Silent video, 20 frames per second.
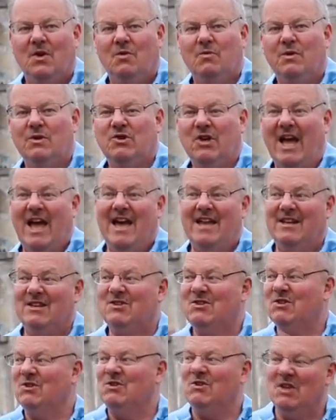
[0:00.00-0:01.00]
which
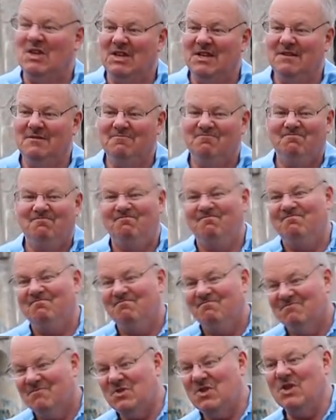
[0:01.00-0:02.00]
added to the
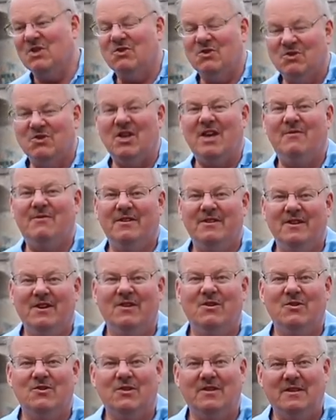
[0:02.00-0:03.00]
six or seven
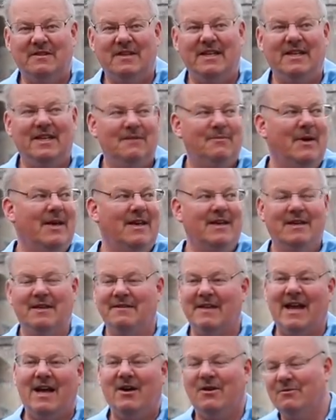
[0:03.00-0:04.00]
years of the DEP,
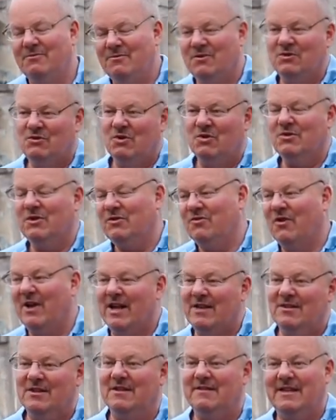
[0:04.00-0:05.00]
and now New Jersey
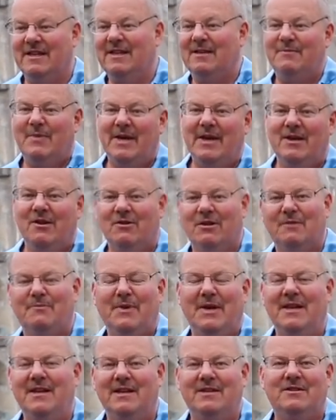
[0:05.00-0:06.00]
Transit and DEP are
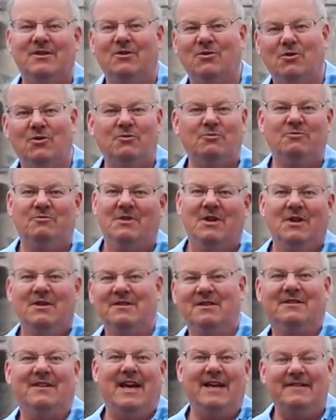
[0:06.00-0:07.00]
competing to who
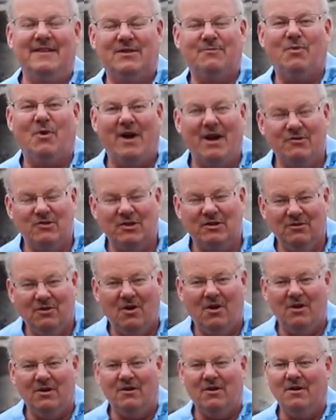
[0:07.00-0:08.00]
delayed this project
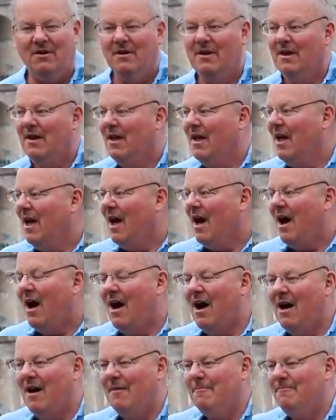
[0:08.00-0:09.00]
longer.
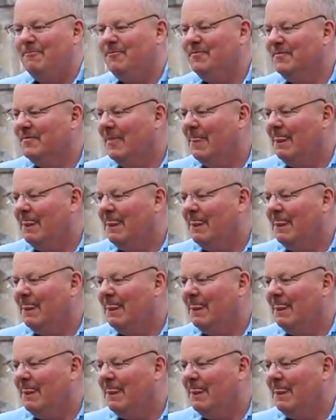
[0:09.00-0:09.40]
Um,